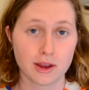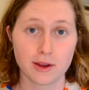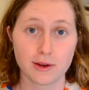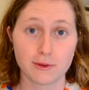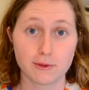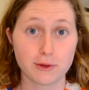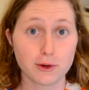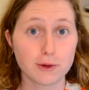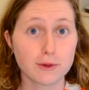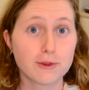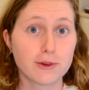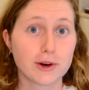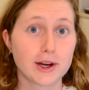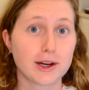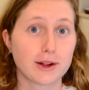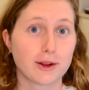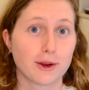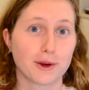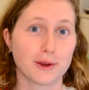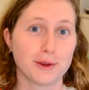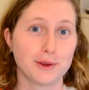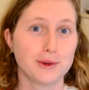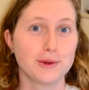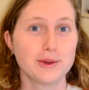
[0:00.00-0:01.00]
Feel free to go
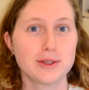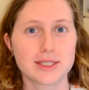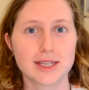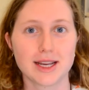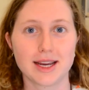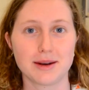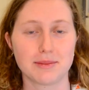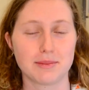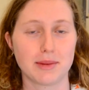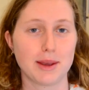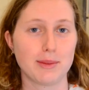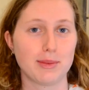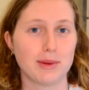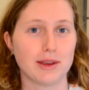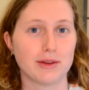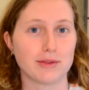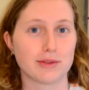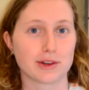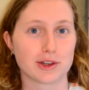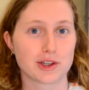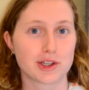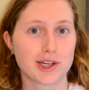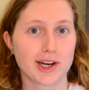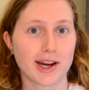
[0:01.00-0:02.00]
use that and maybe
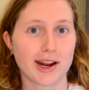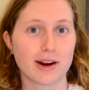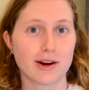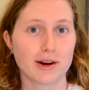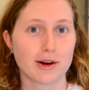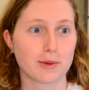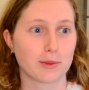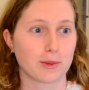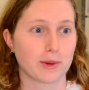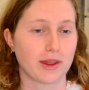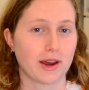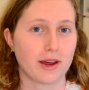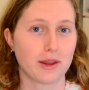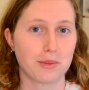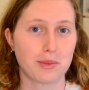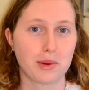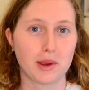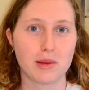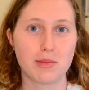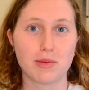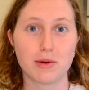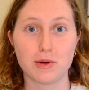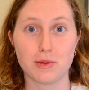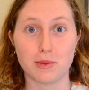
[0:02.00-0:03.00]
even share it with other
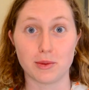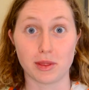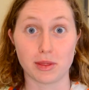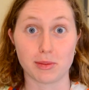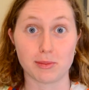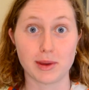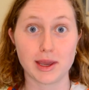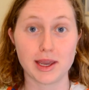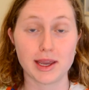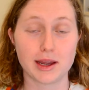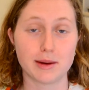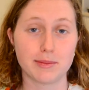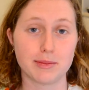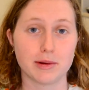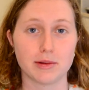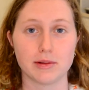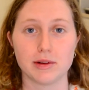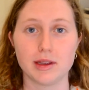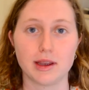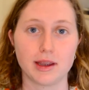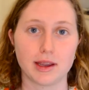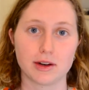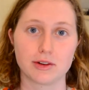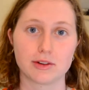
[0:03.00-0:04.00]
people, with me. I'd be
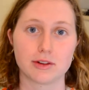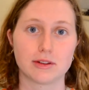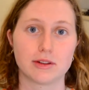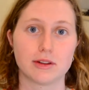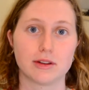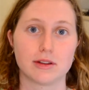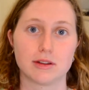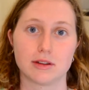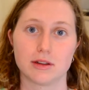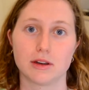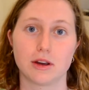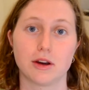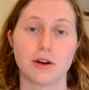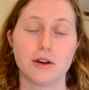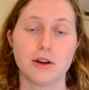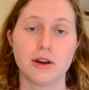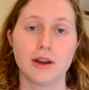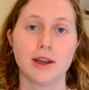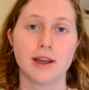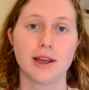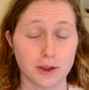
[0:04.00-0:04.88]
really interested to know.